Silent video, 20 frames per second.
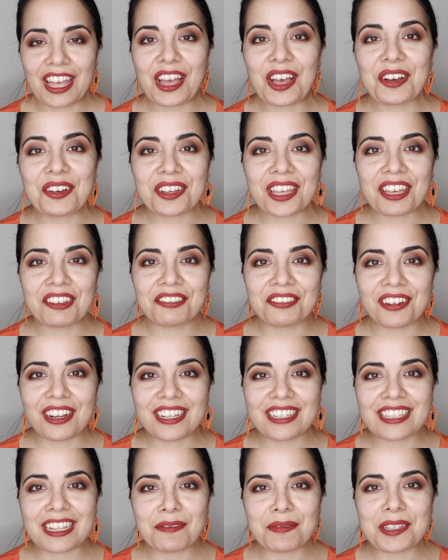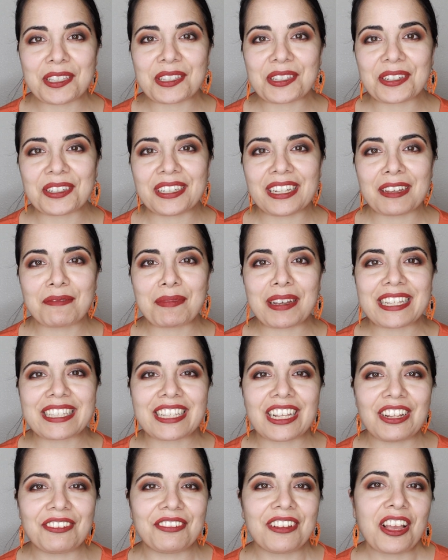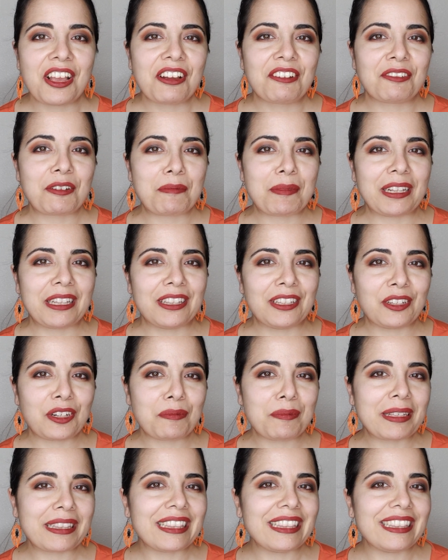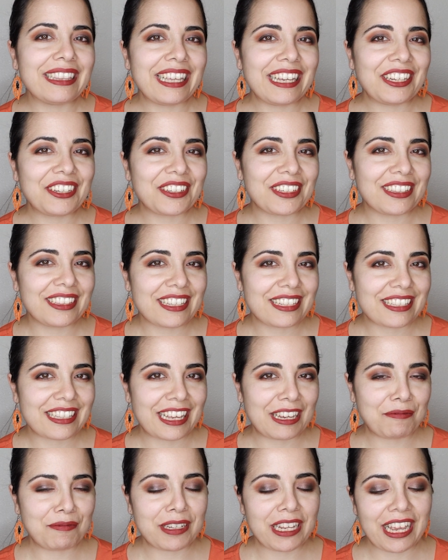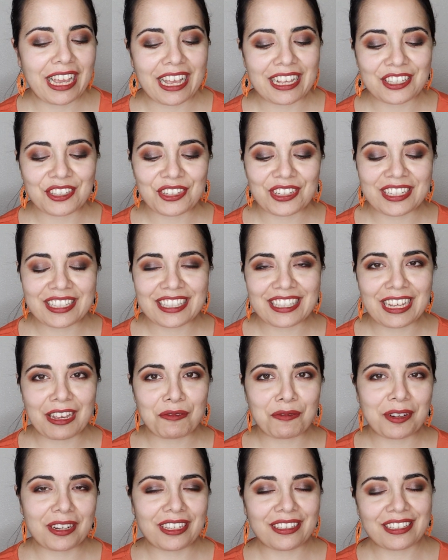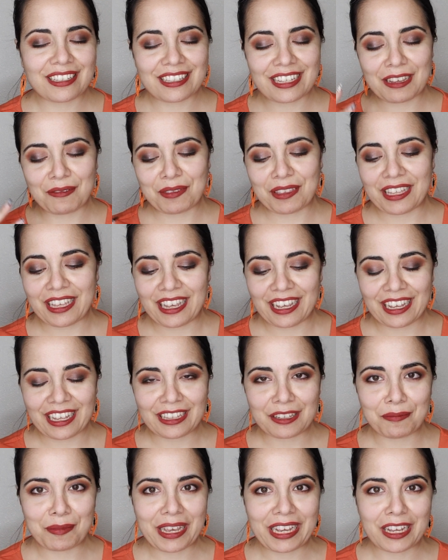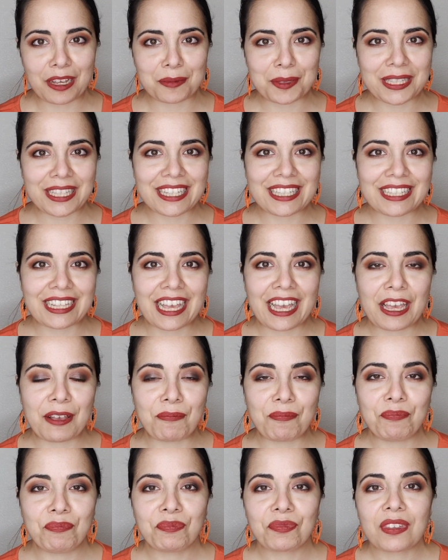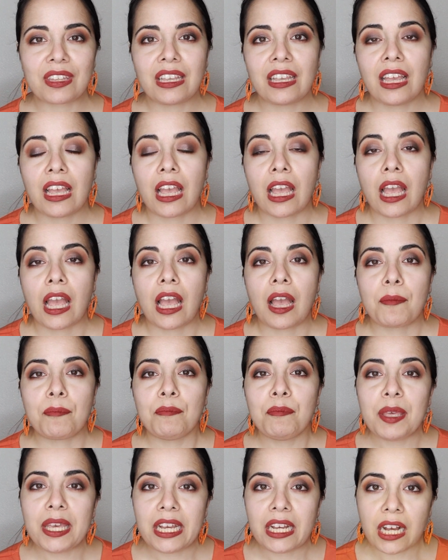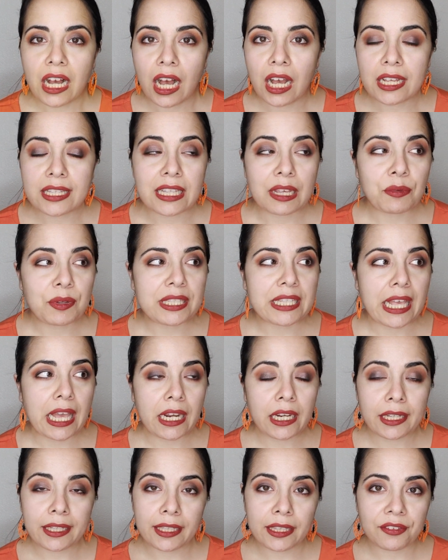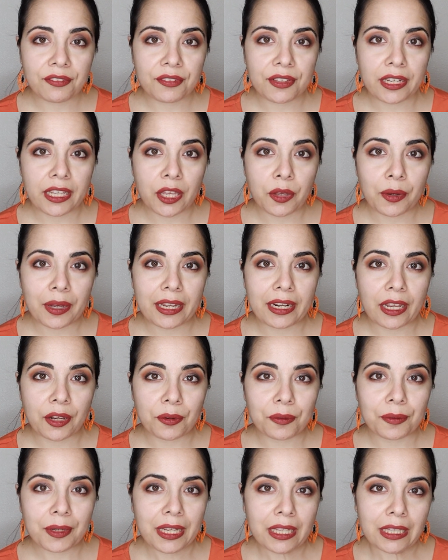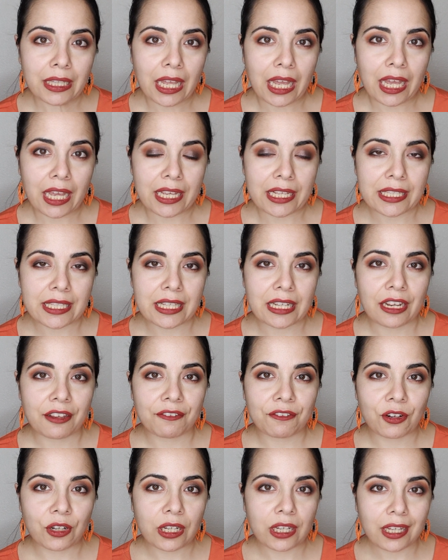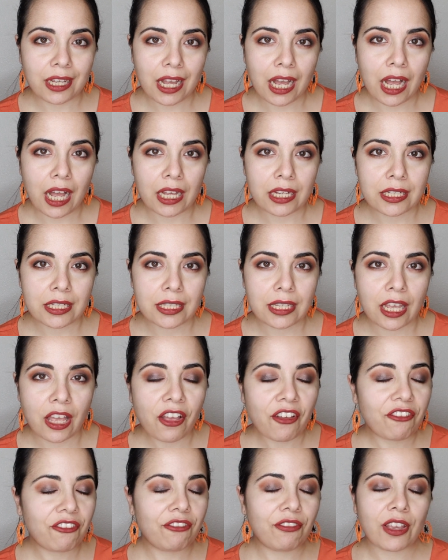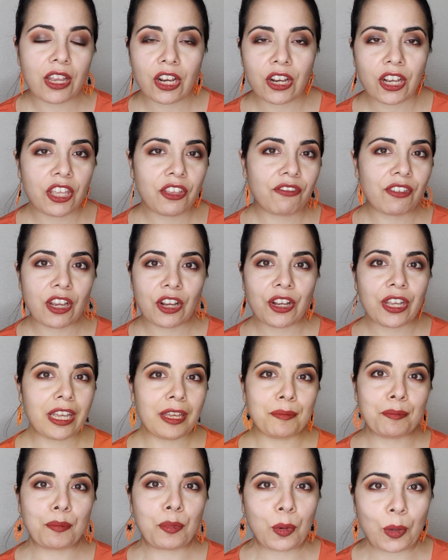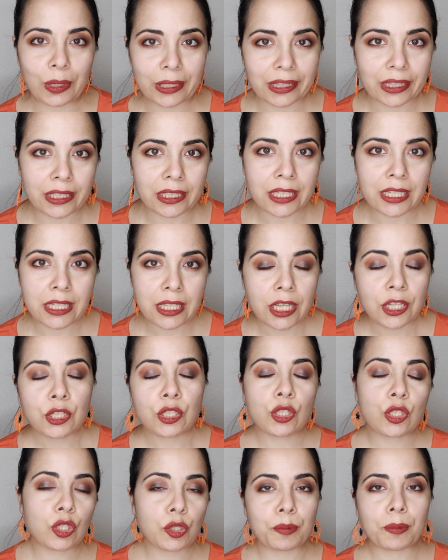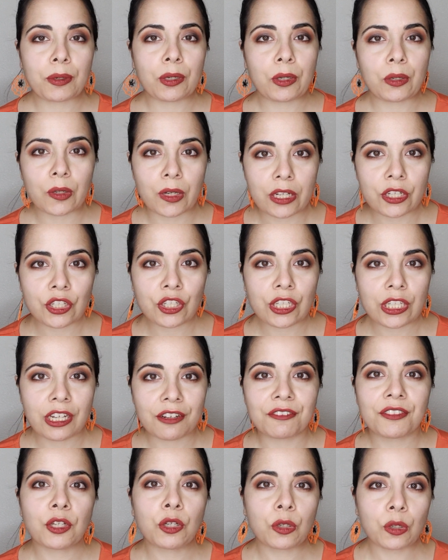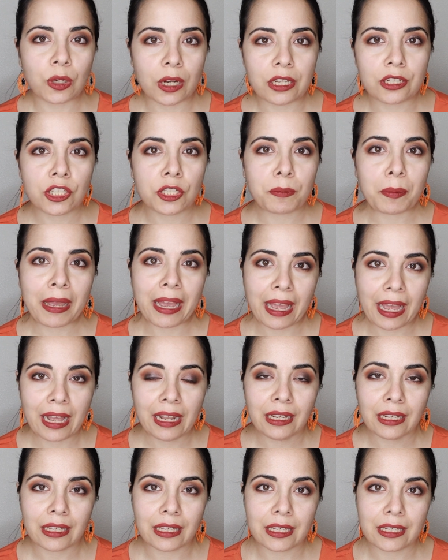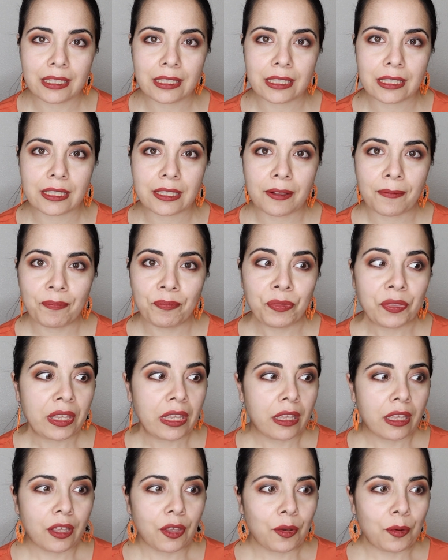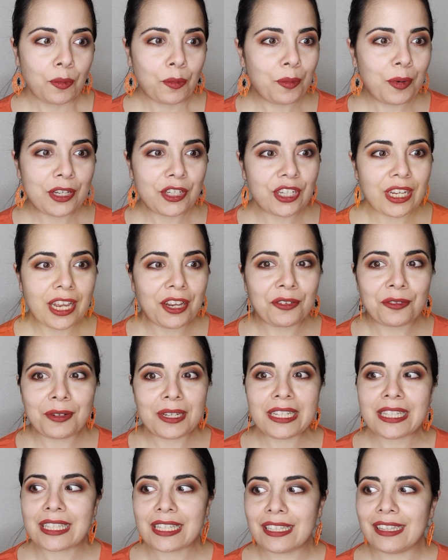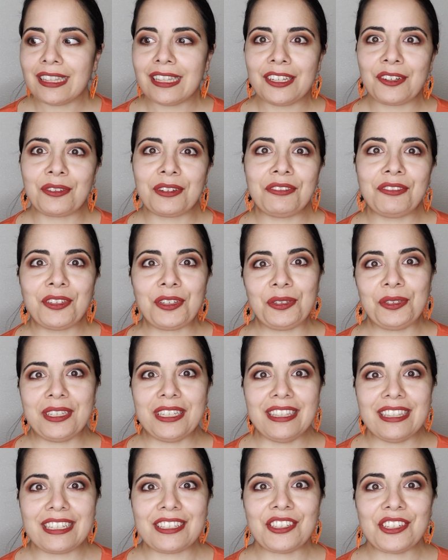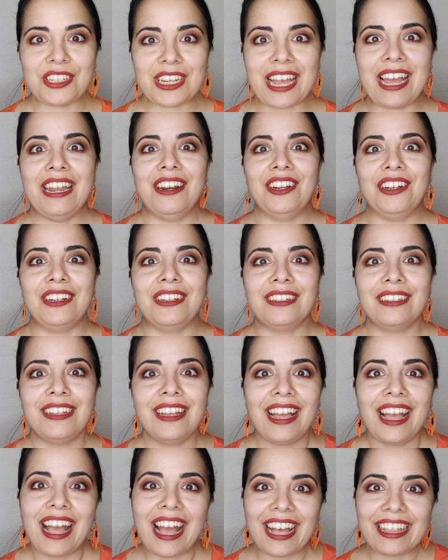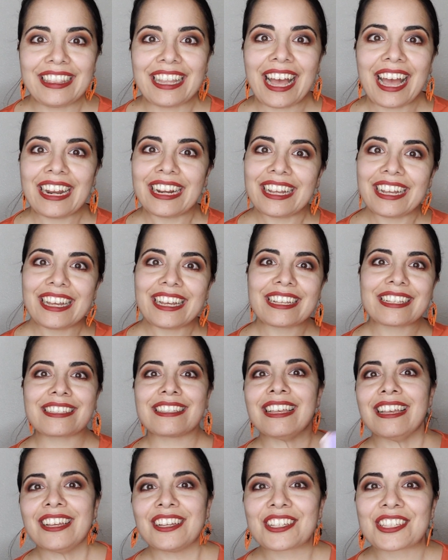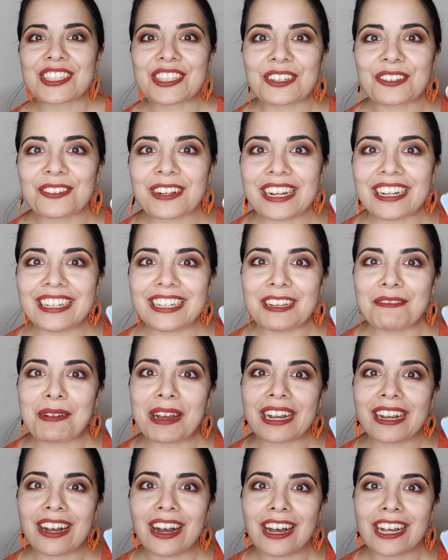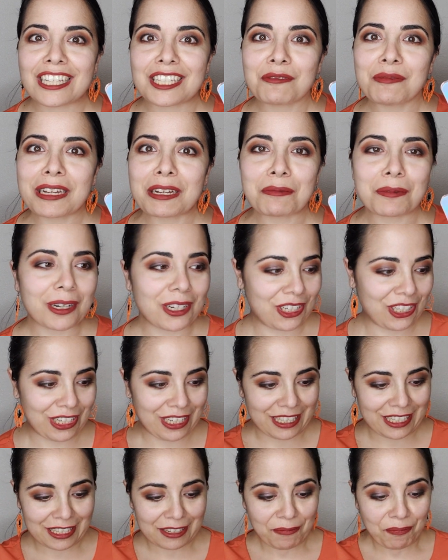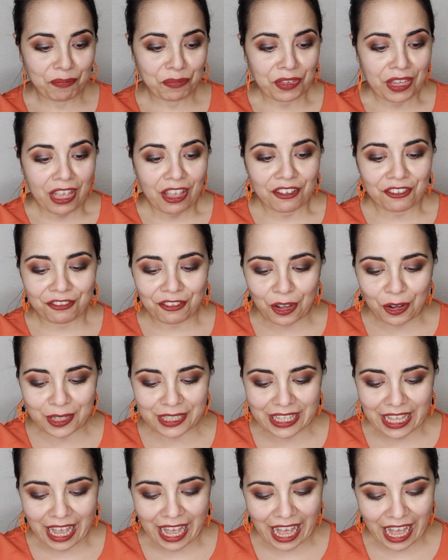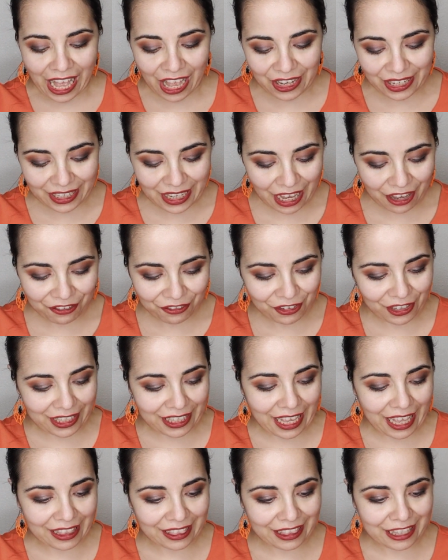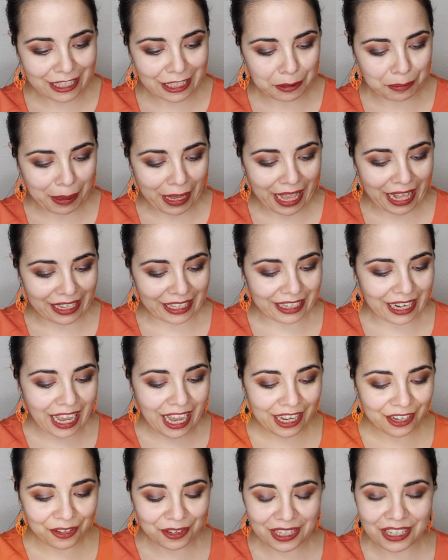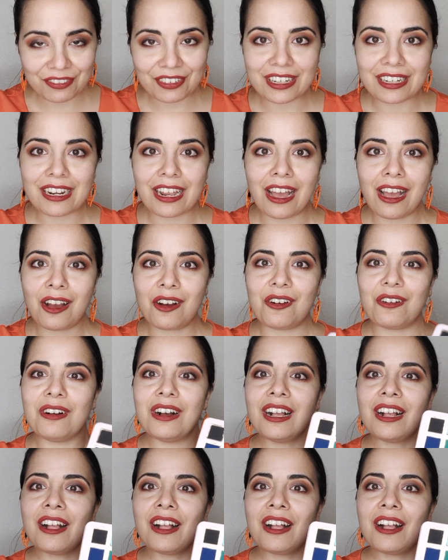Okay, friends, I'm inserting myself from a little bit later in the same day. As you can see, I'm wearing the same thing and the makeup's the same, because I was editing the video and I realized that I forgot a very, very important super grungy of the grunge palettes, which I recently reviewed in this channel, and that is Serenity by Cosmic Brushes. Folks, how did I forget this palette? I don't even know.